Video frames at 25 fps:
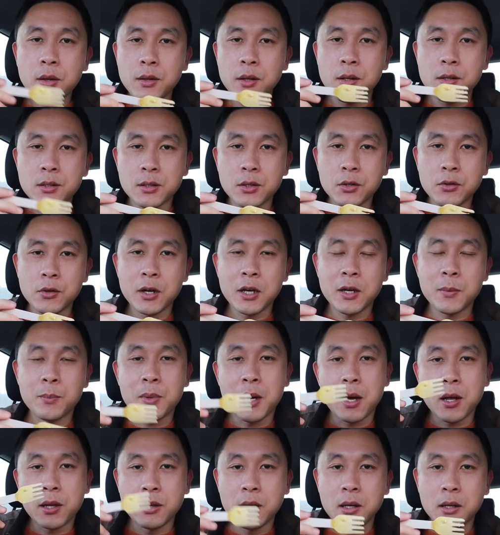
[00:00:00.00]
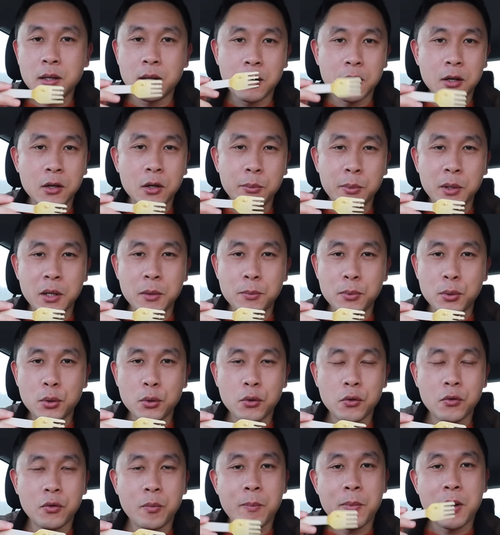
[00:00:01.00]
These are great, but I think they're going to be
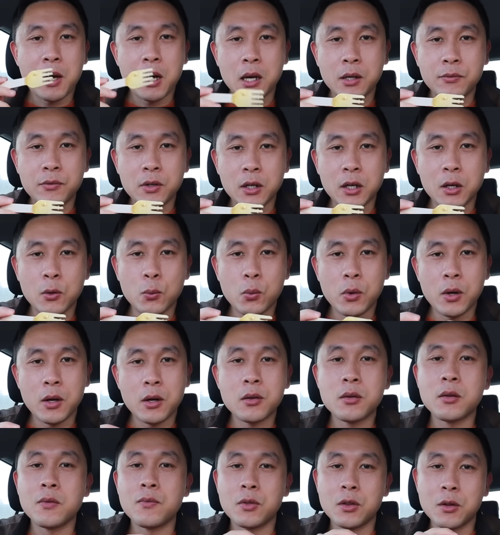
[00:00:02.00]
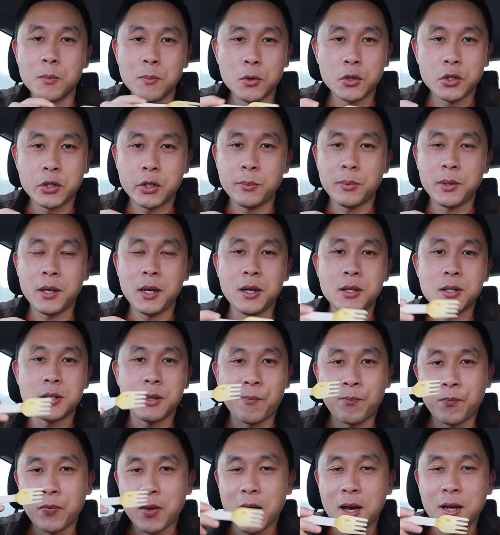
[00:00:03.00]
improved by having it with the mushy peas
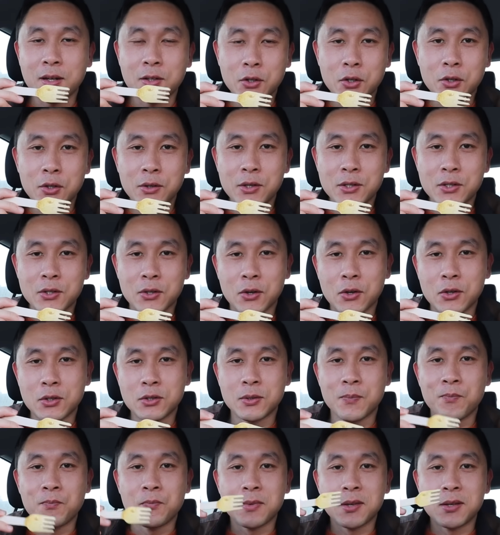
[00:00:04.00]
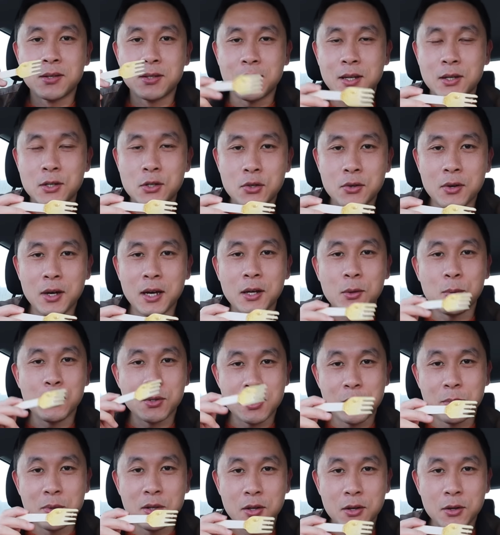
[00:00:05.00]
and curry sauce. So let's try it with
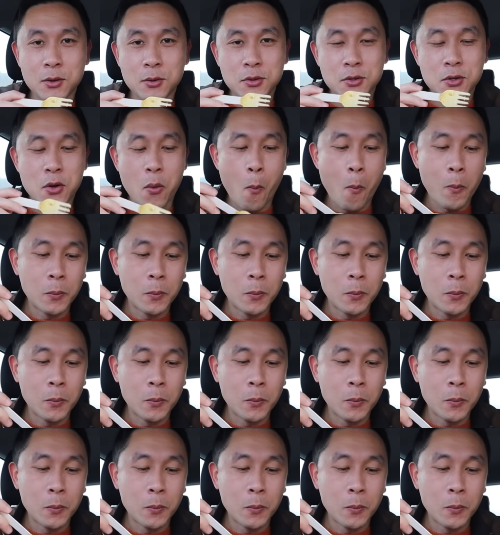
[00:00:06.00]
some of those.